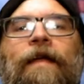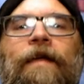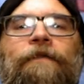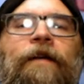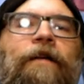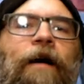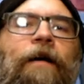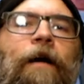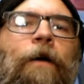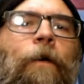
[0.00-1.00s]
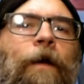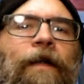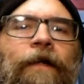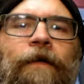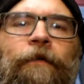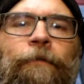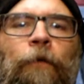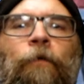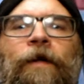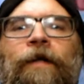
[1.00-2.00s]
Even Gung Ho in his
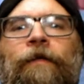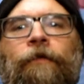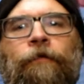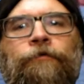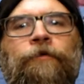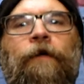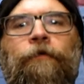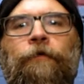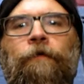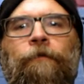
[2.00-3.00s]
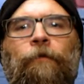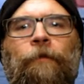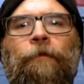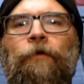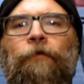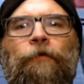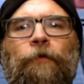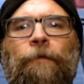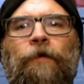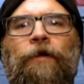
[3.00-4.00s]
Marines dress uniform looks
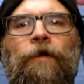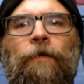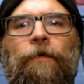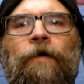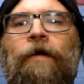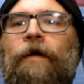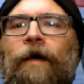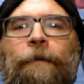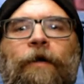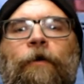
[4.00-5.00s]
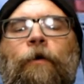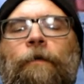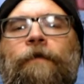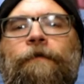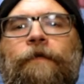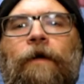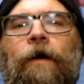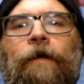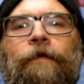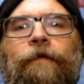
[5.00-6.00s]
super cute. I mean, who would have
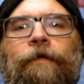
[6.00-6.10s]
thought?